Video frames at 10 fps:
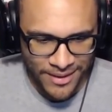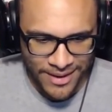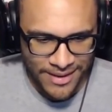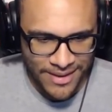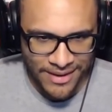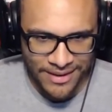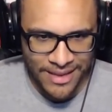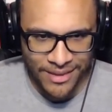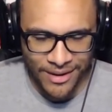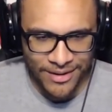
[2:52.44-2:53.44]
and then it,
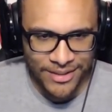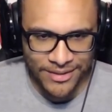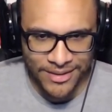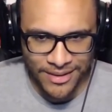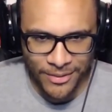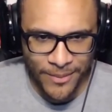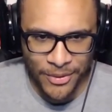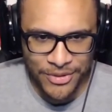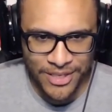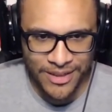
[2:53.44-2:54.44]
that thought turns into
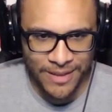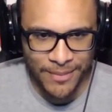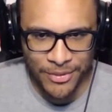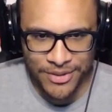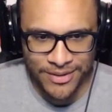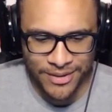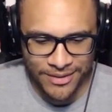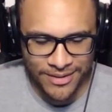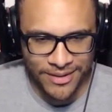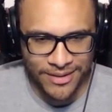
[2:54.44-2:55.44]
emotion, and emotion
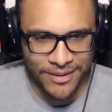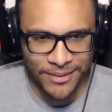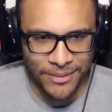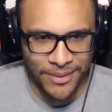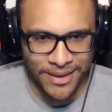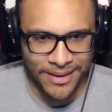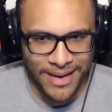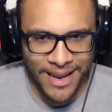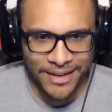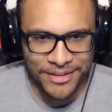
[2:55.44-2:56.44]
turns into like
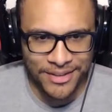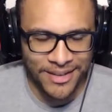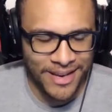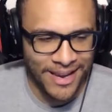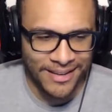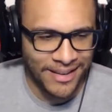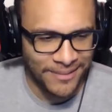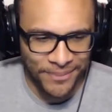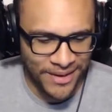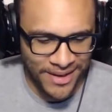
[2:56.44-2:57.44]
an action, like
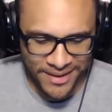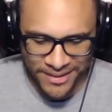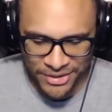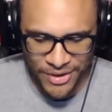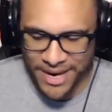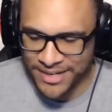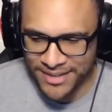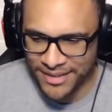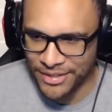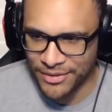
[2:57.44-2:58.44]
uh, a
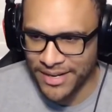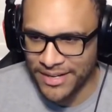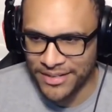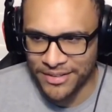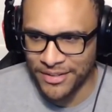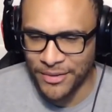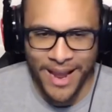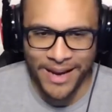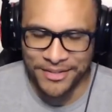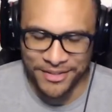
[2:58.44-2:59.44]
strategy, and the strategy turns into
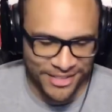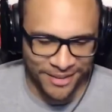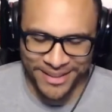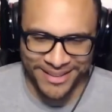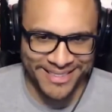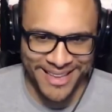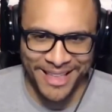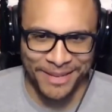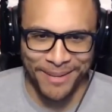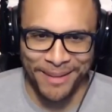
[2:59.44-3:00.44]
action or something like
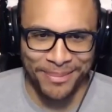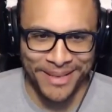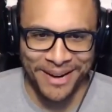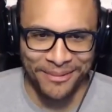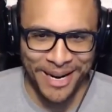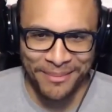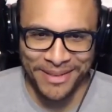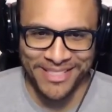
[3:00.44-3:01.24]
that. It's probably not right, but it's